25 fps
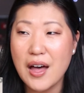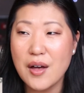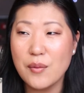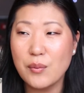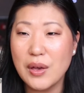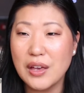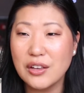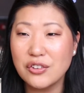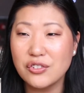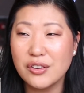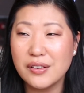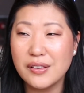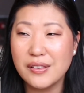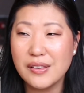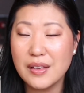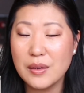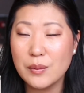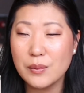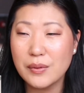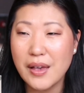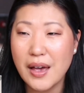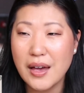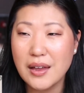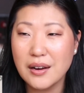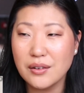It just seems
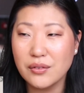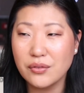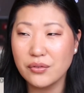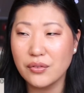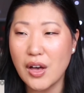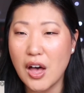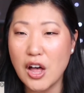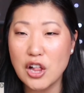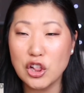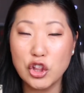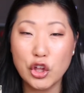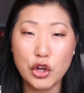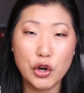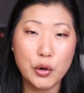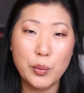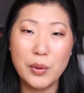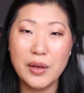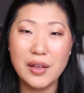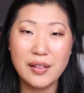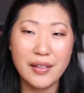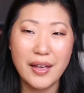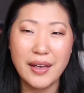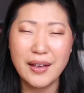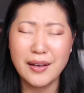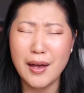kind of a little
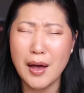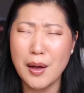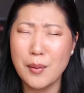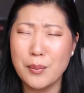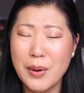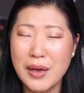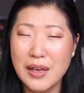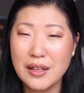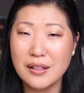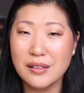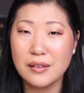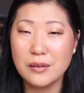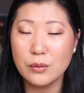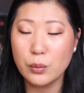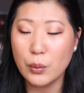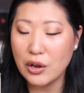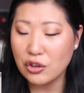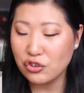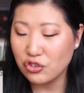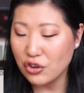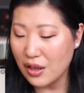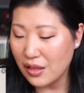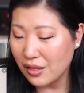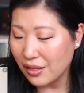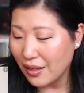bit like a bait and
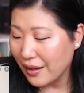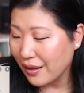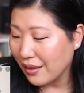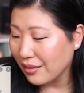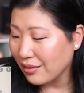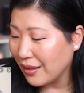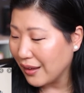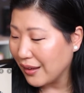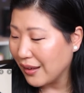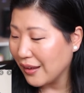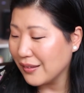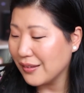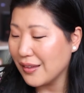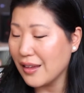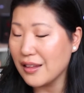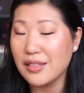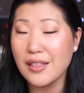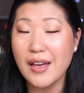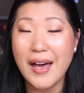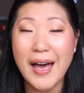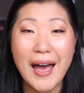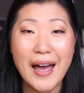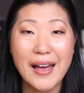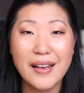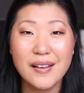switch. And like I said, the
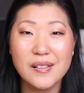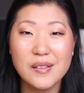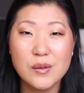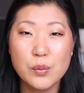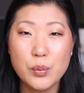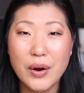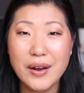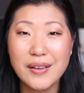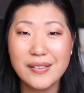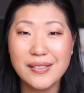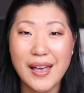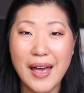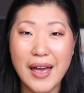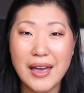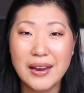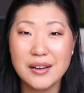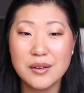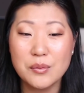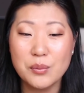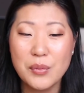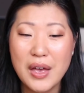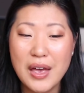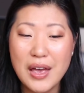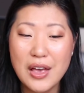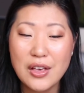highest priced
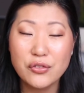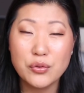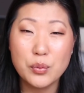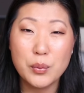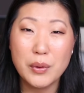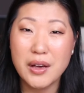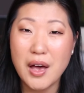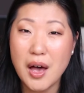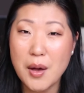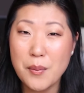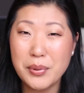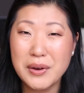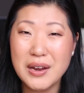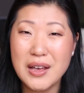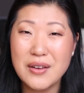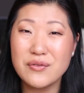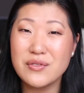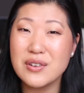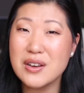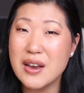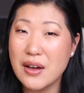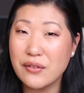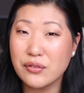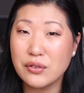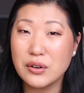item is from a company I've
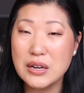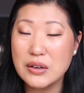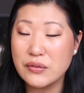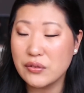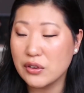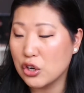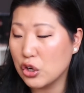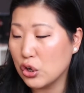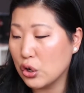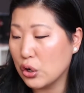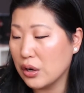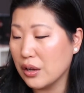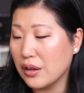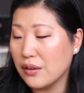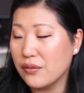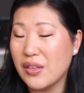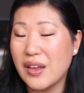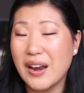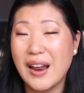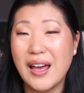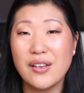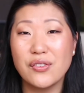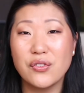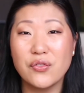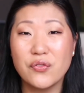never even heard of that
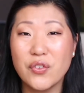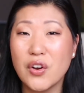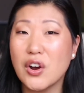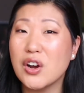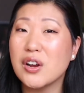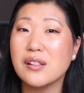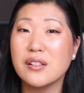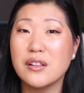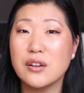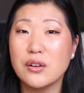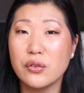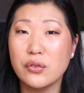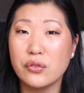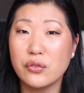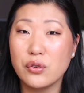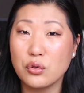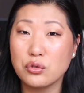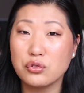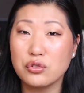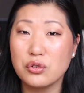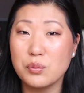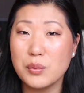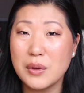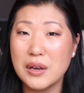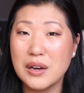has very little
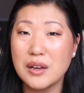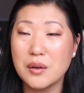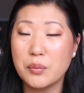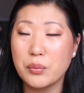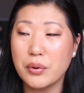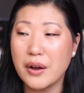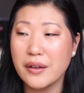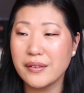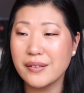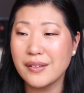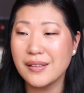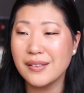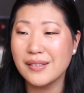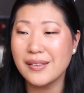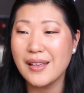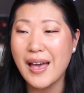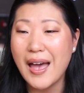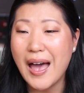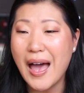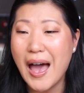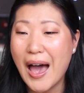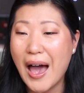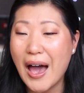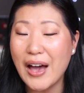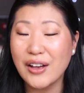social media presence.
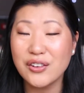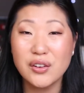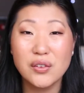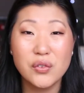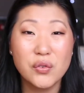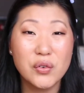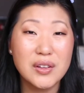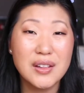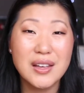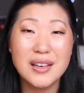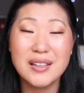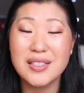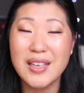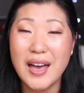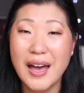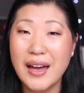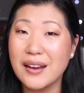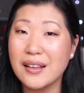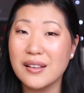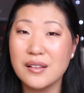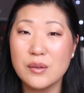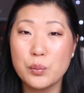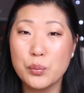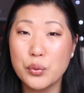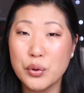I just feel like that
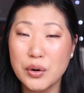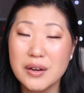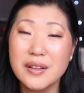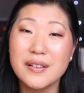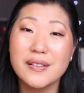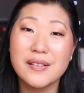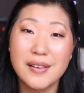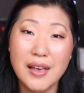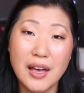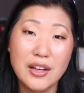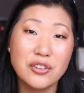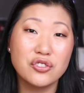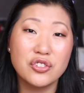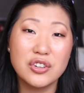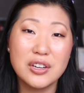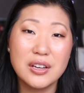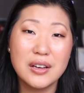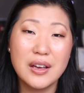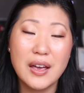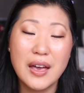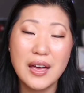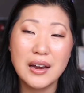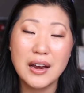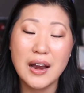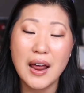is pretty sketchy,
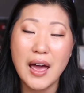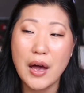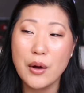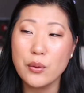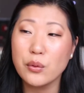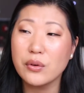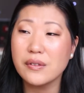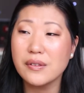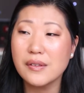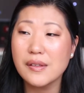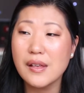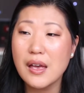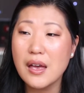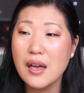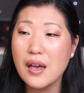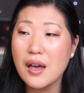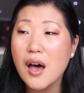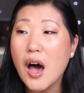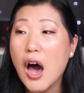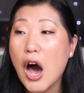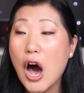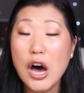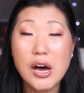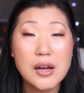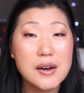and
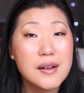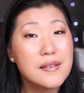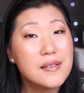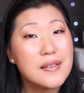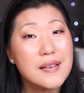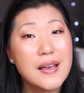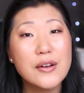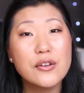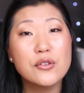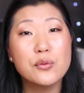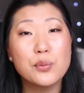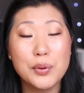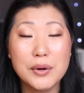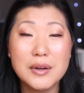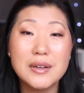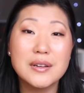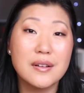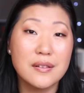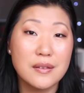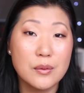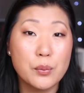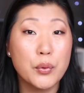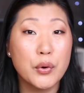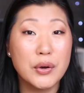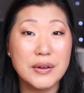honestly, I was pretty
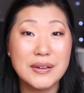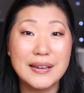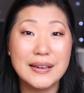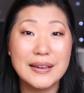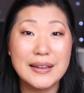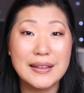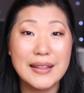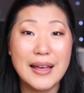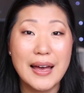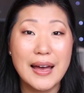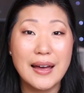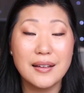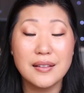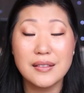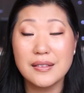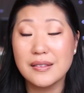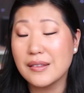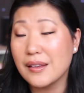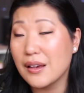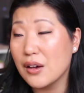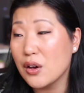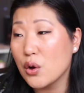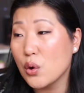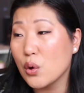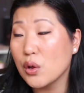disappointed in that.
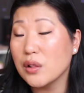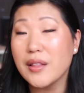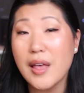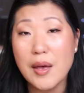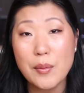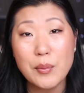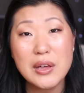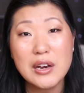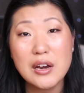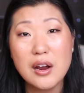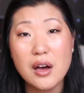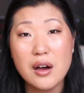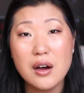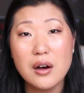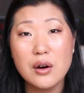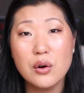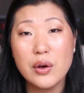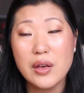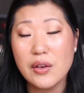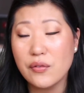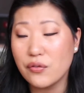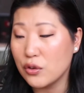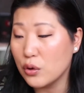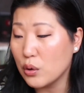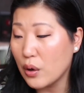So let me know
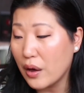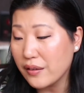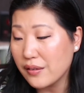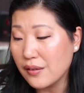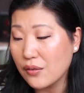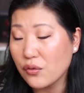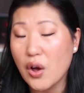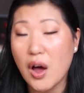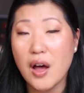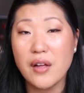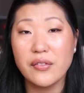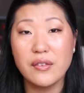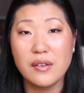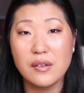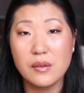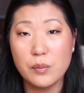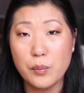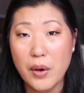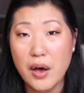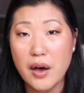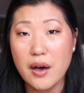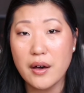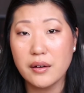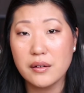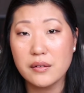if you guys have gotten this
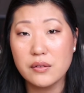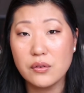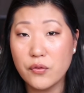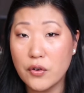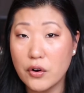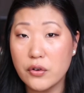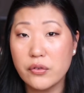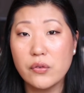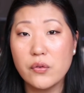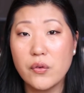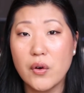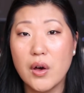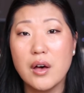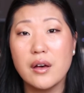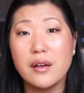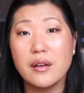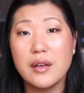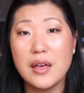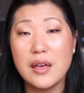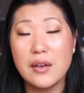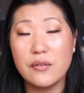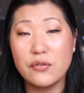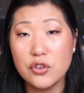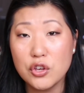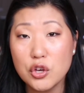box. First of all,
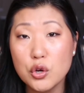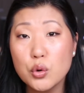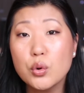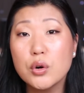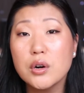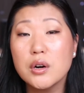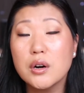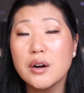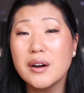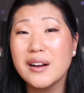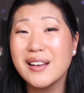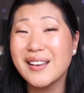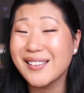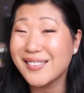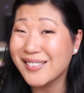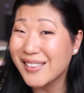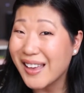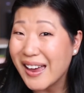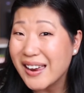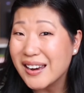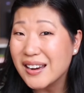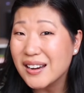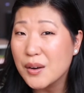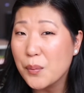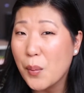if you were
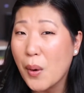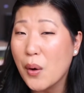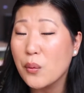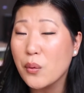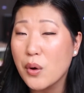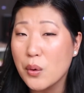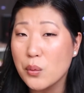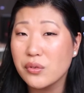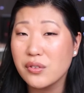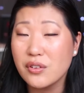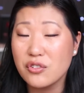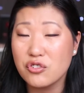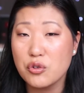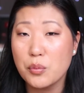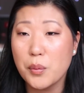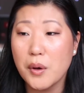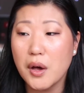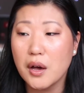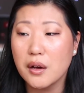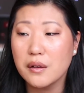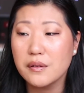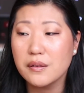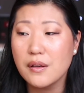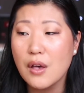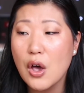excited about what was in your
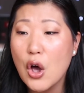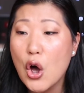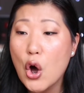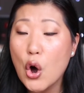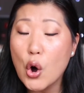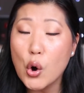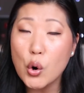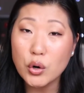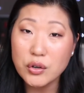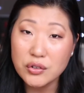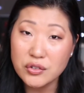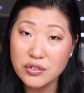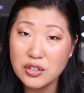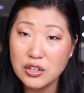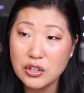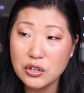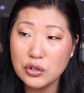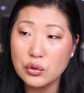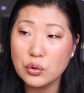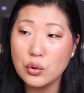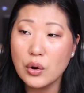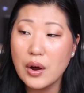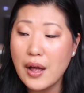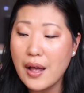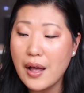box, or 2,